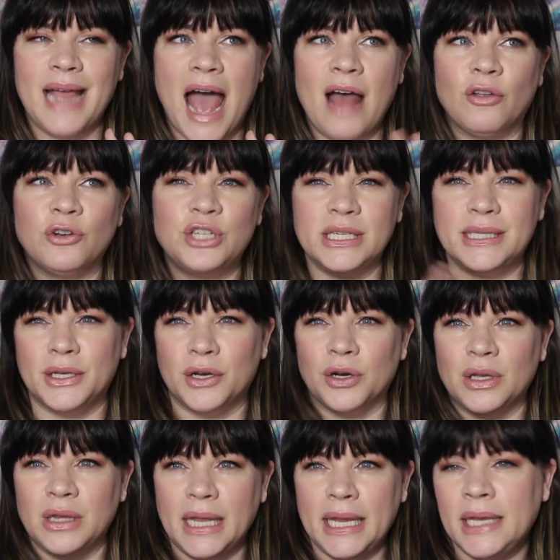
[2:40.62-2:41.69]
allergies that
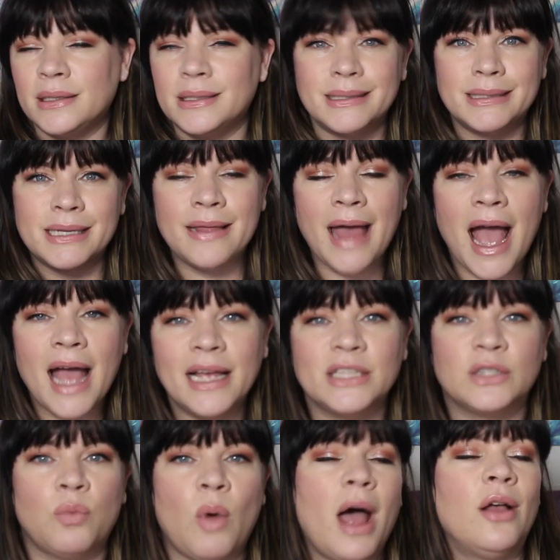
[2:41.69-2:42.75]
are linked to that
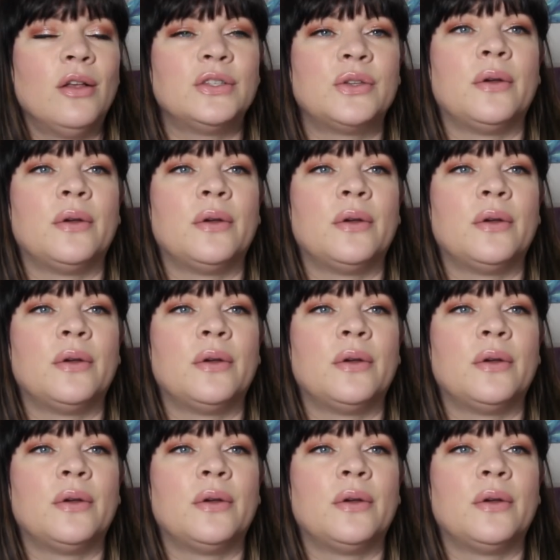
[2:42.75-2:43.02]
as well.